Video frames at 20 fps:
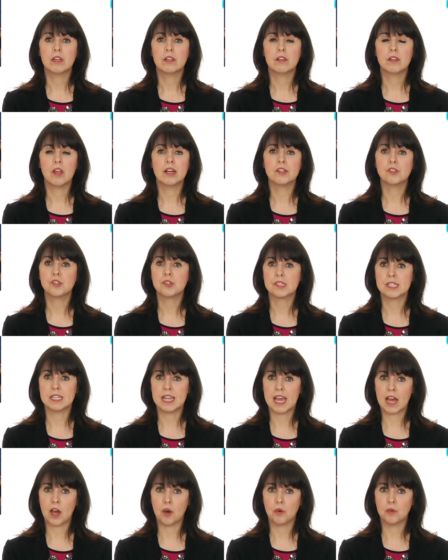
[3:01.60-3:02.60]
not just
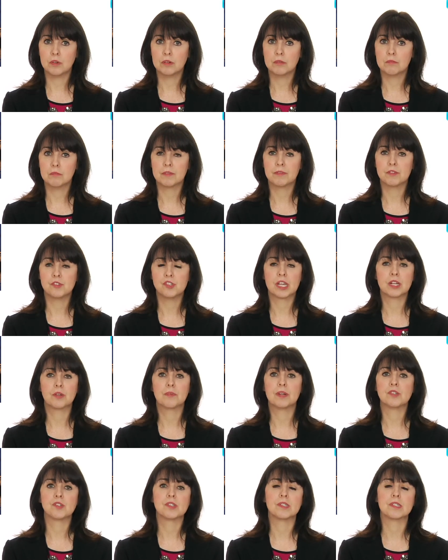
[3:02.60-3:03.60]
now, but for
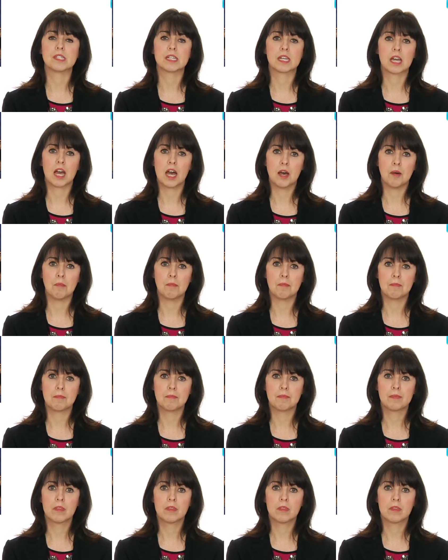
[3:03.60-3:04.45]
generations to come.